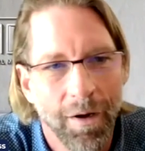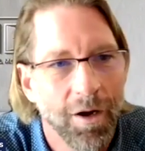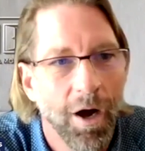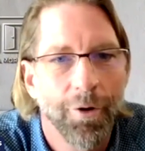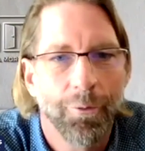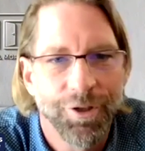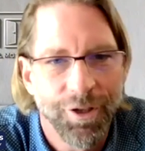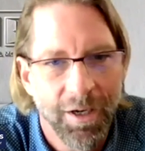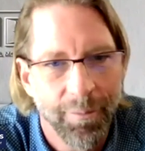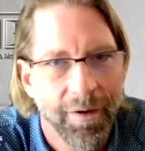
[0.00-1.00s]
condo
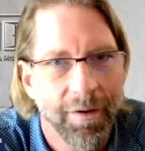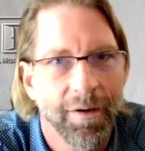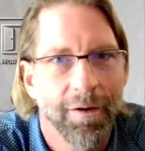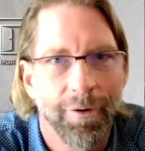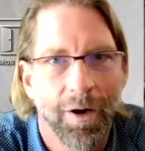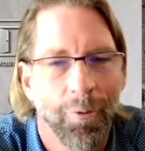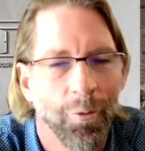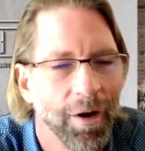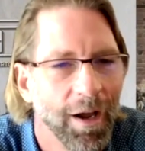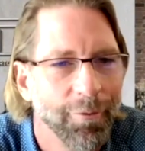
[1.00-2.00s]
regime in an environment
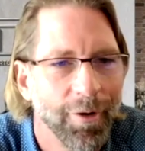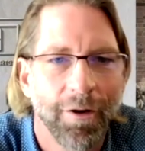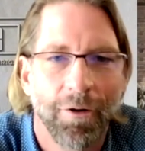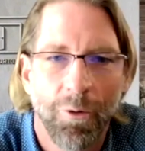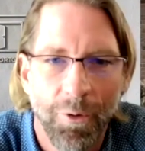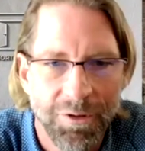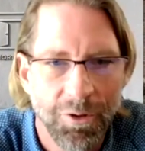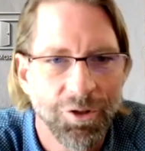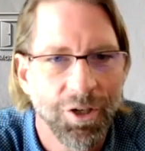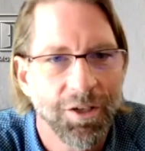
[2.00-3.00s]
where we have like a homeowner
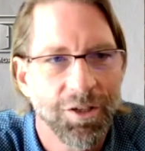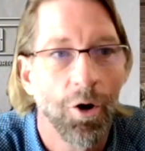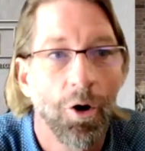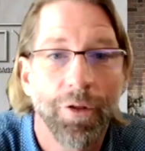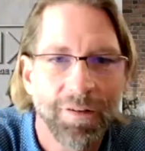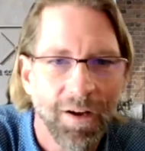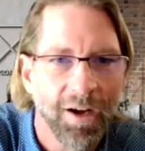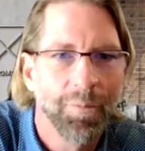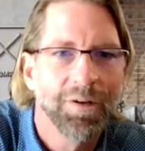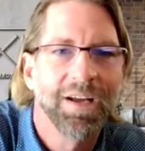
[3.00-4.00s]
association. All these
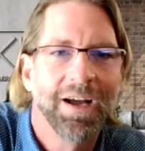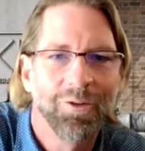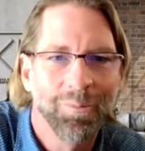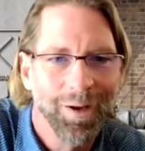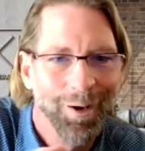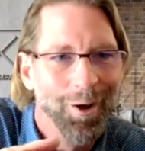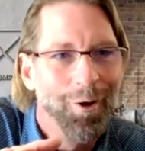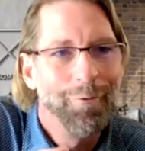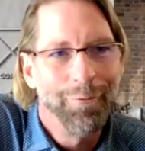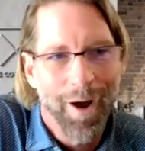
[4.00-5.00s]
documents have to be
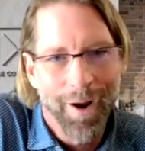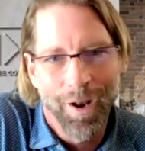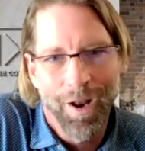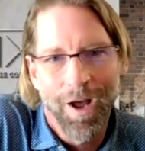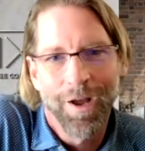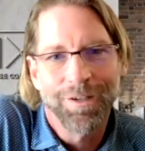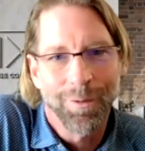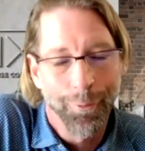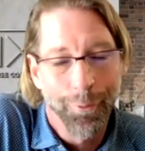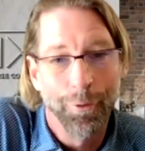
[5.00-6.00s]
finalized,
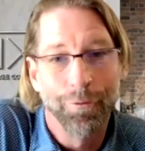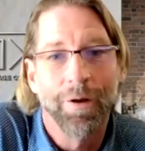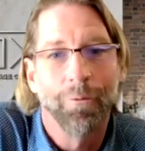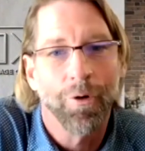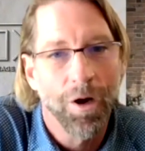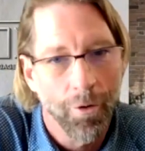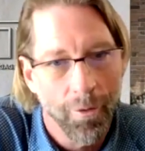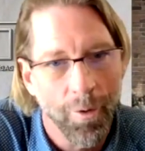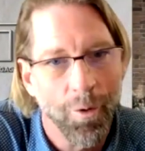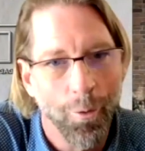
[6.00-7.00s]
approved, and
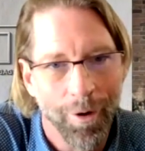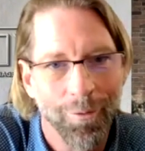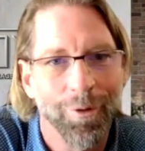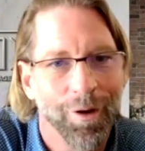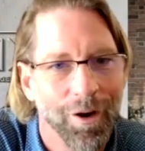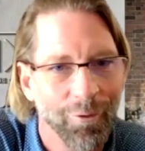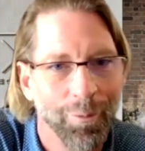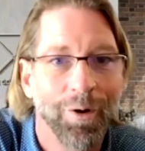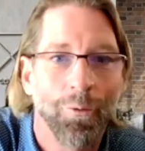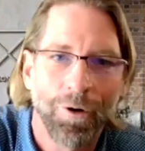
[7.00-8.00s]
recorded with the
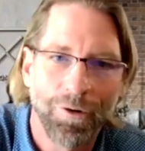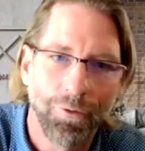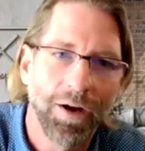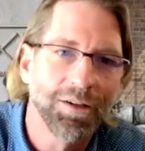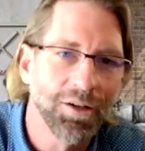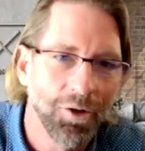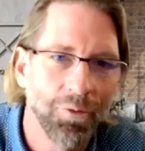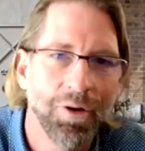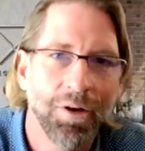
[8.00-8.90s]
government in order to execute